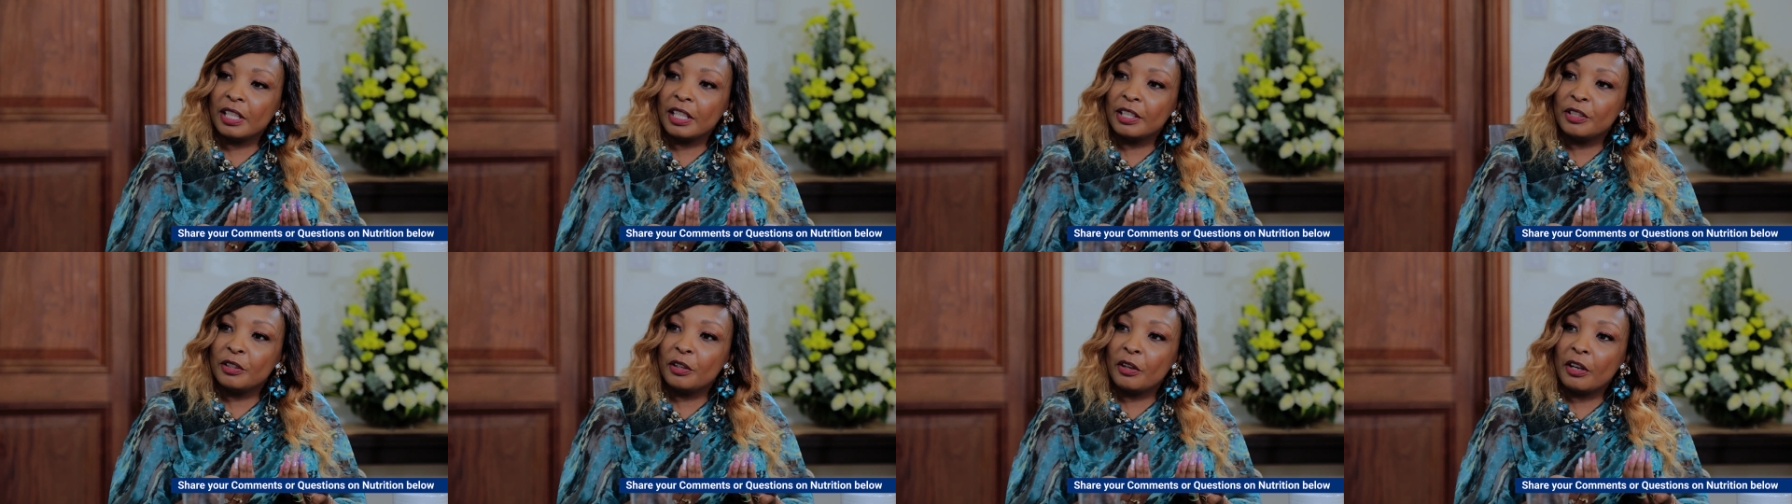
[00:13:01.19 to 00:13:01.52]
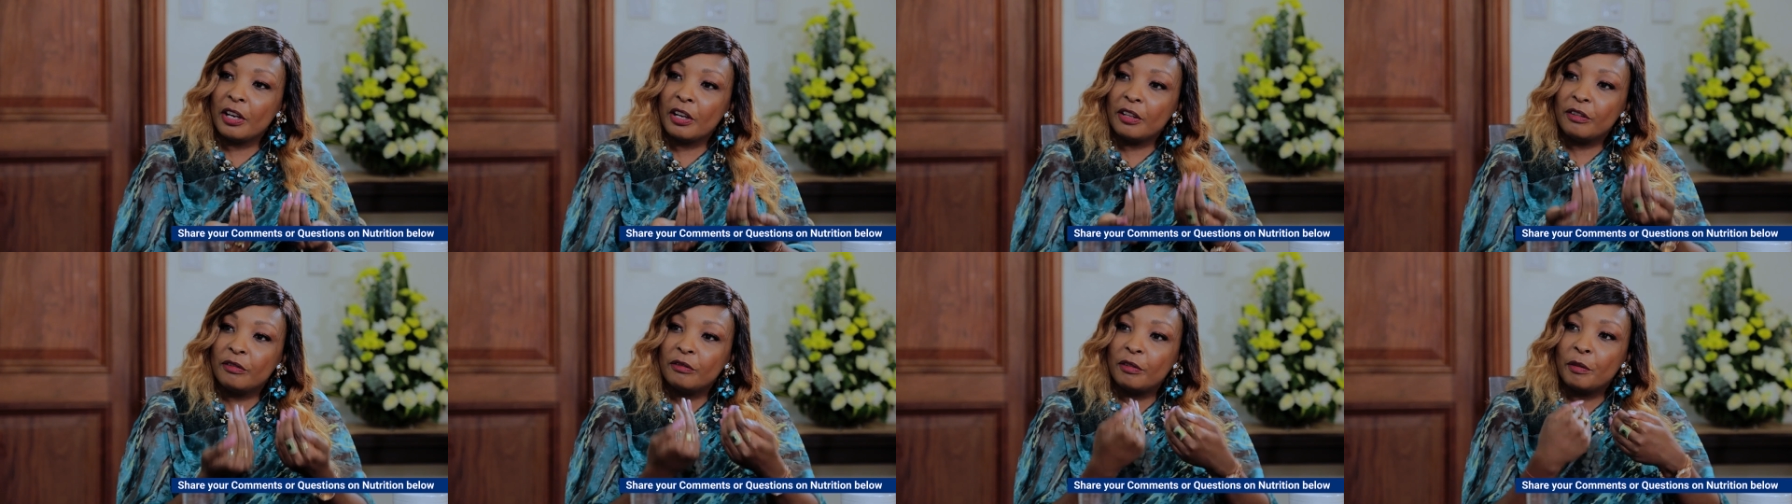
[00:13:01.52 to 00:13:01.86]
that your
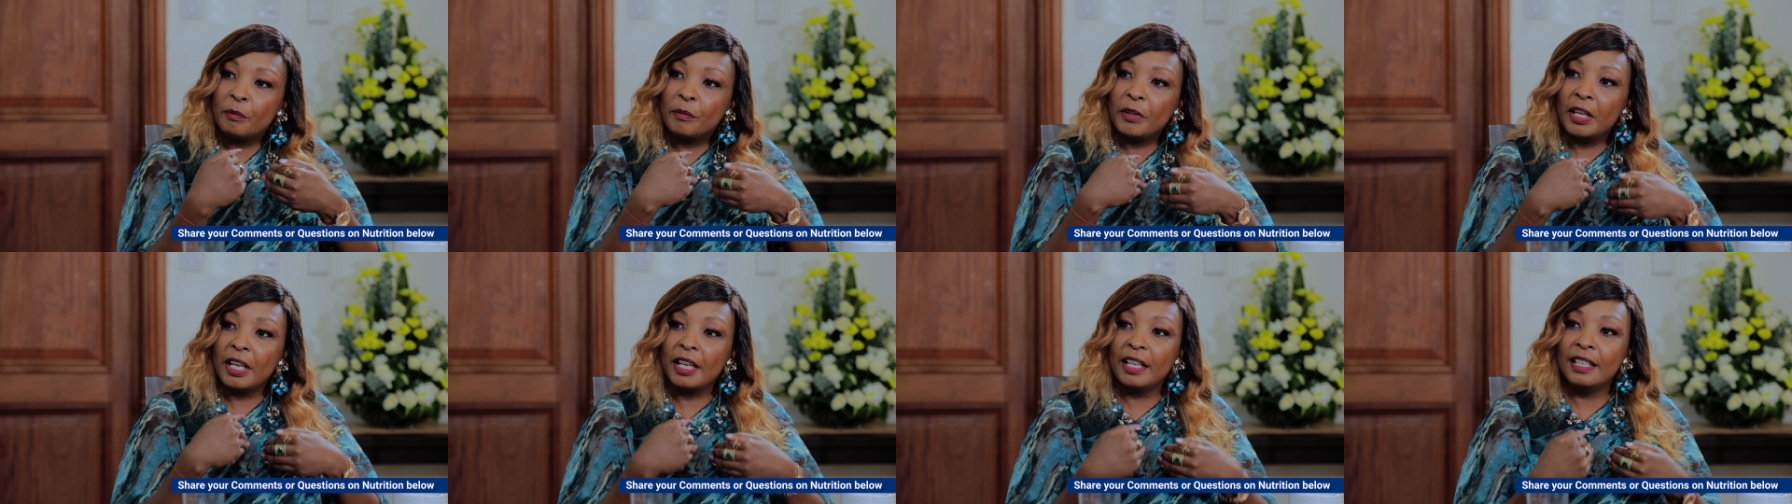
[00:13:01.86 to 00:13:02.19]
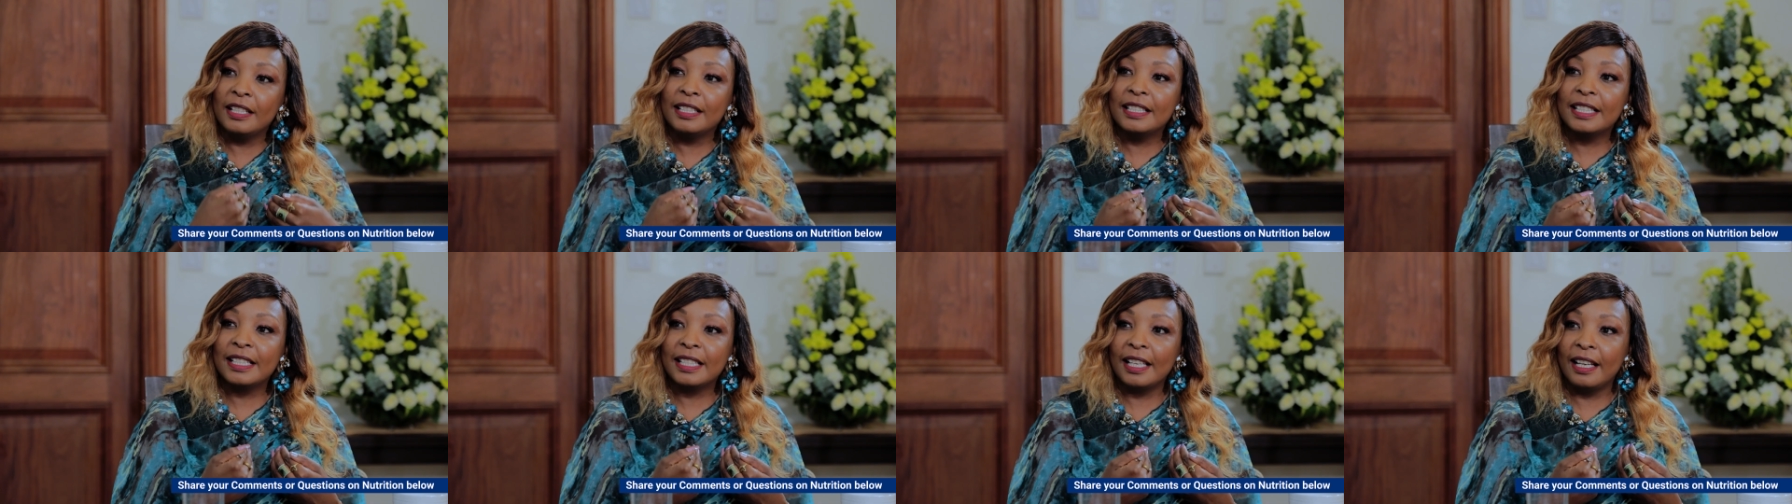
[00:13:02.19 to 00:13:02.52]
health from the
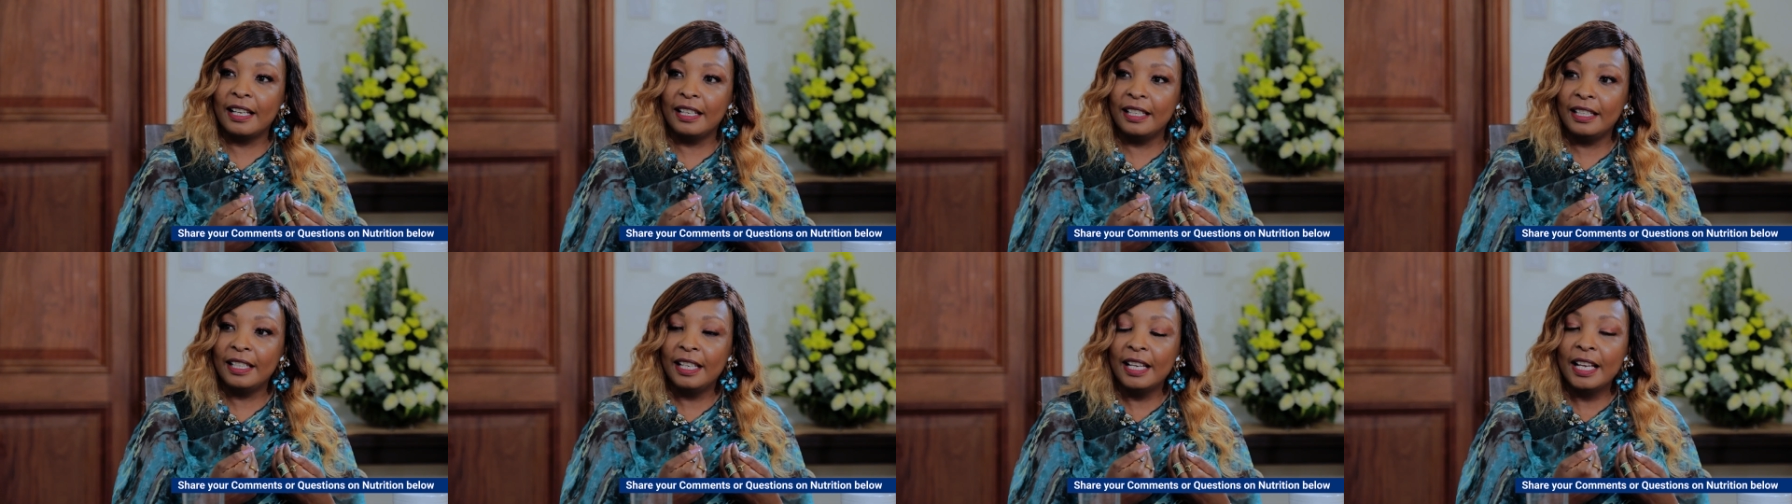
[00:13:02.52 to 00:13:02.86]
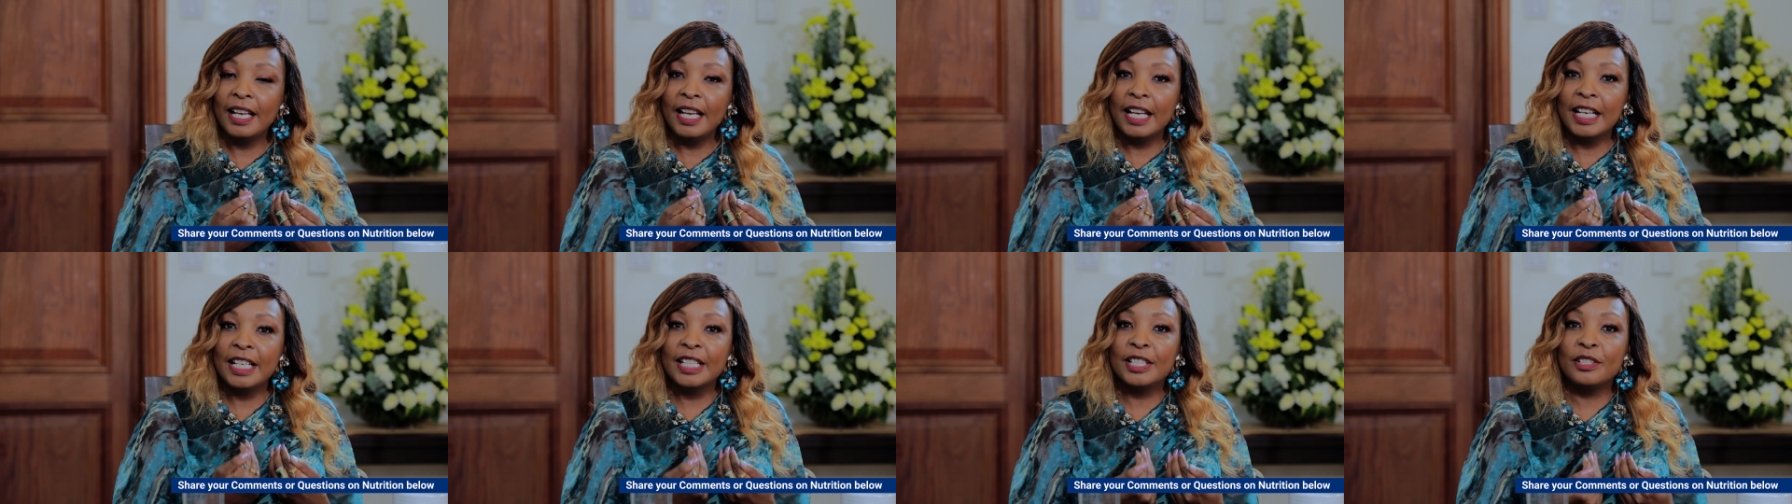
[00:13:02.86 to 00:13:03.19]
inside
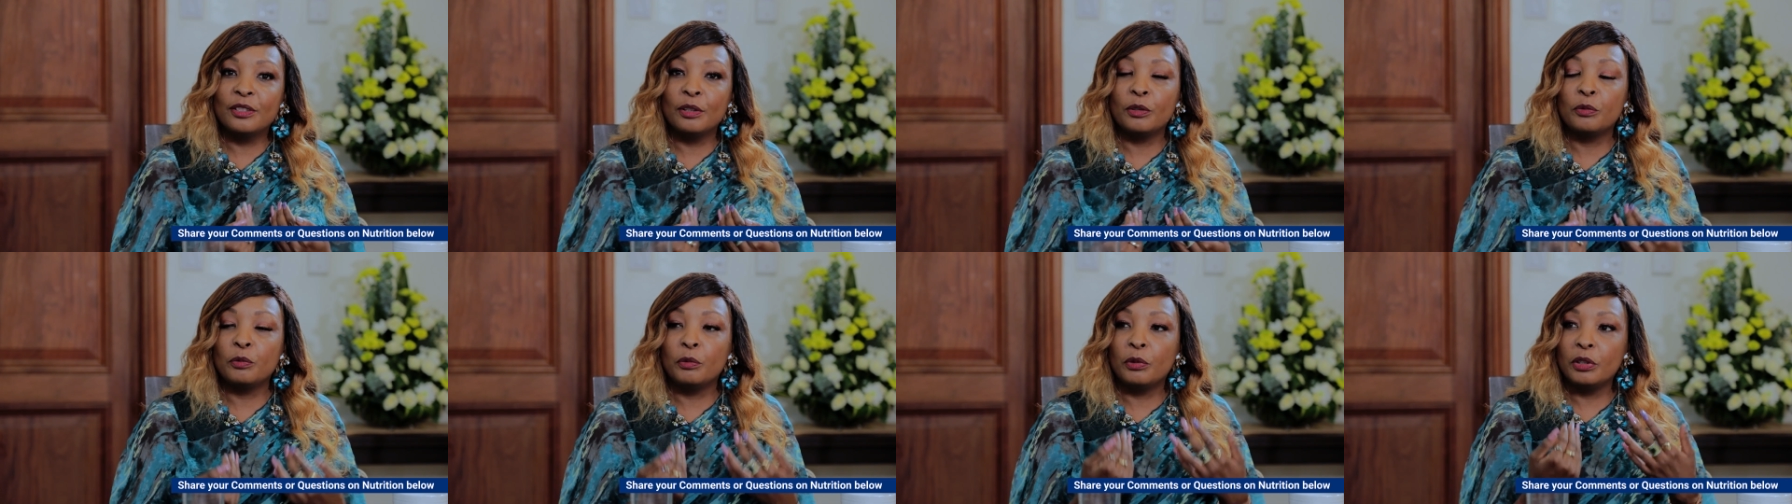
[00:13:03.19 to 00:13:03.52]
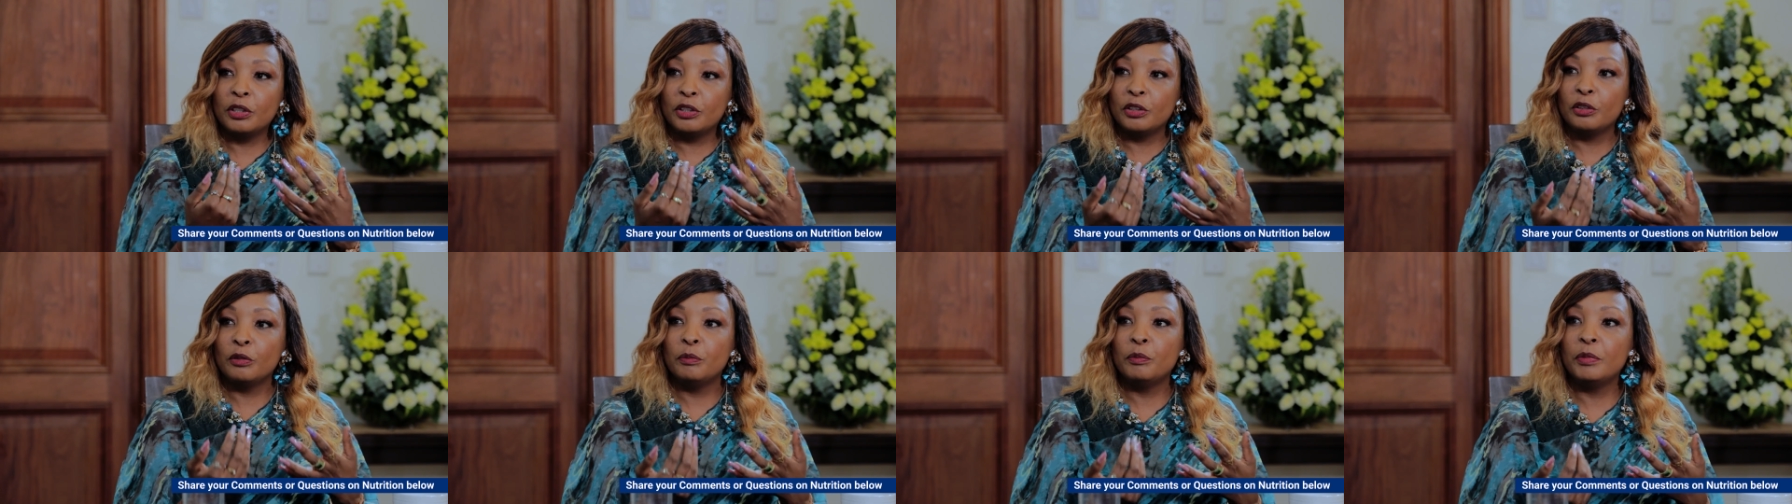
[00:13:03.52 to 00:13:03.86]
is not
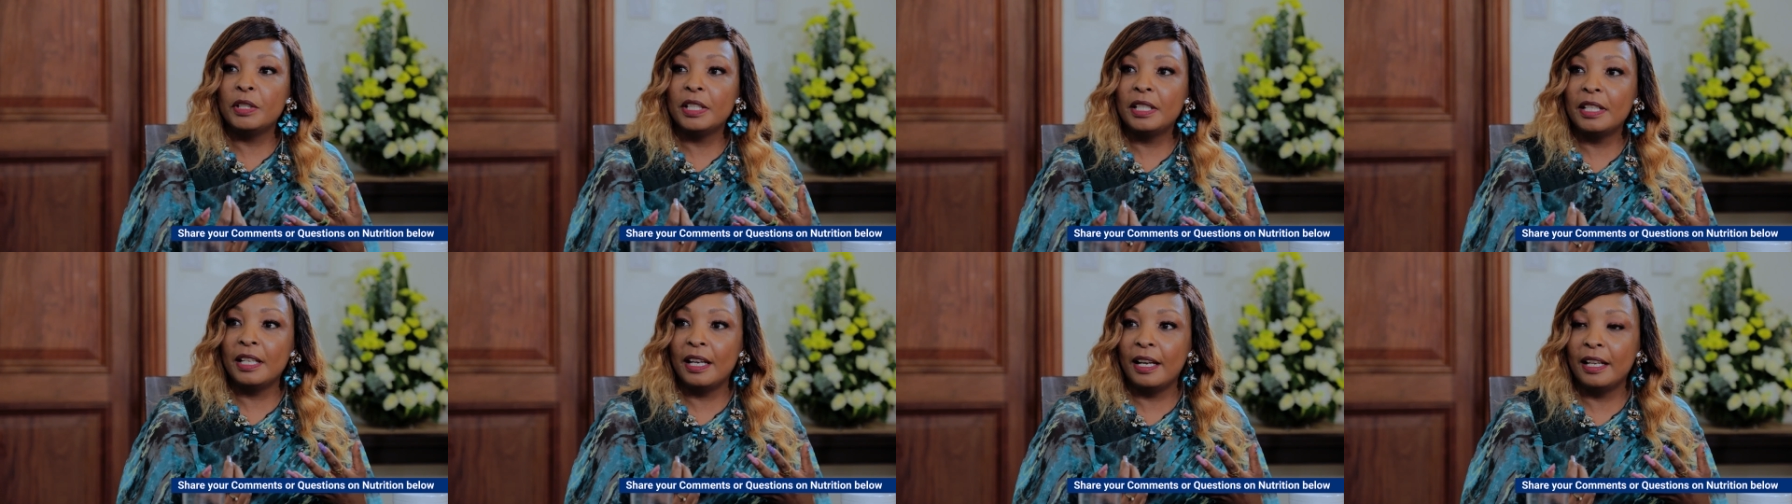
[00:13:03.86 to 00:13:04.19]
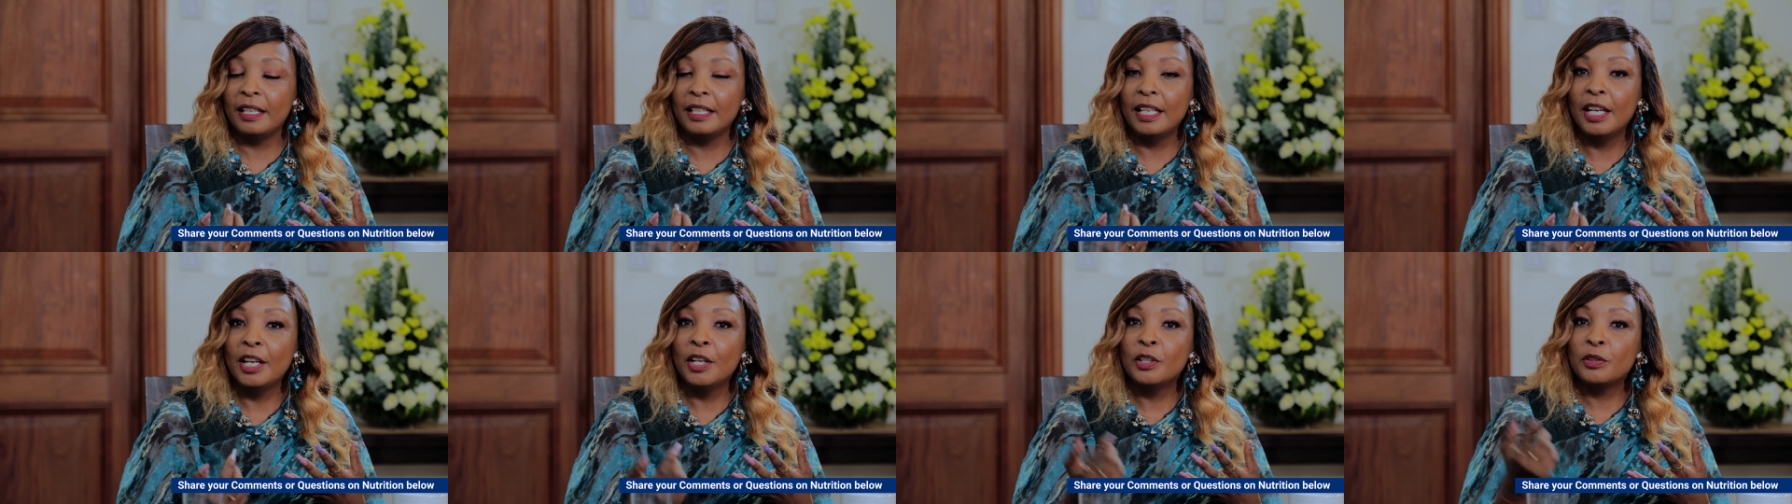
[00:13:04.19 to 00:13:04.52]
what should be
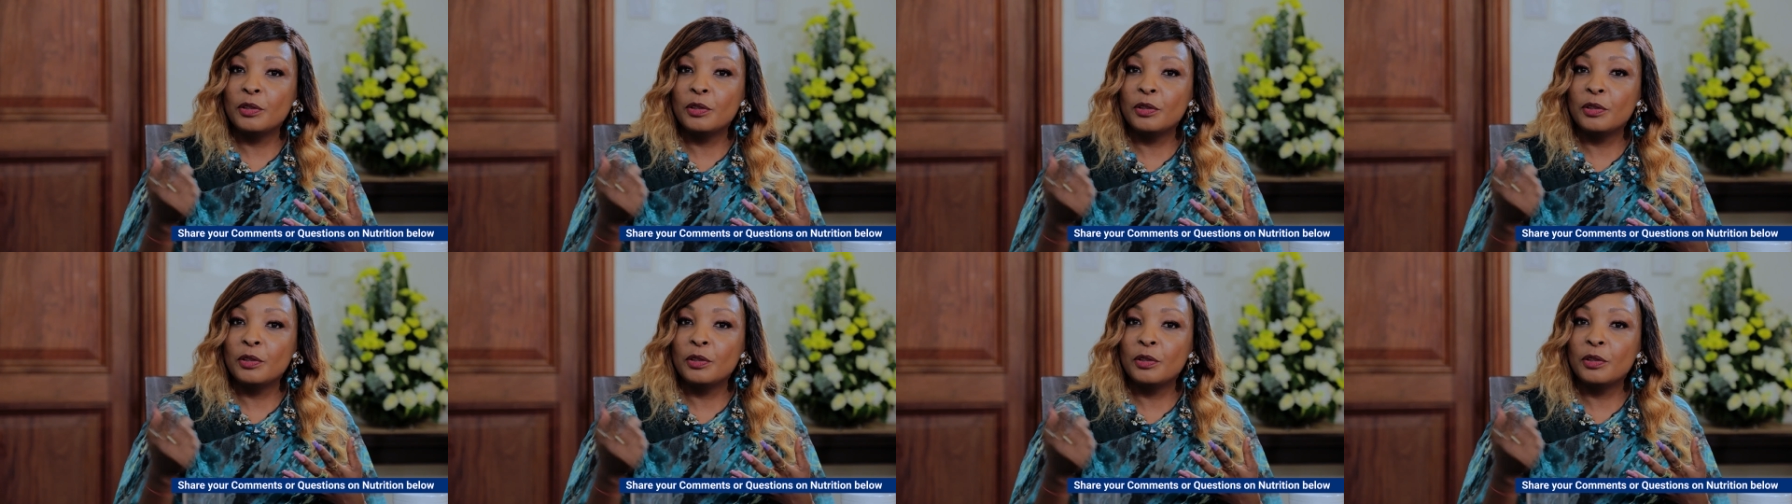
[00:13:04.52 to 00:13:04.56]
done.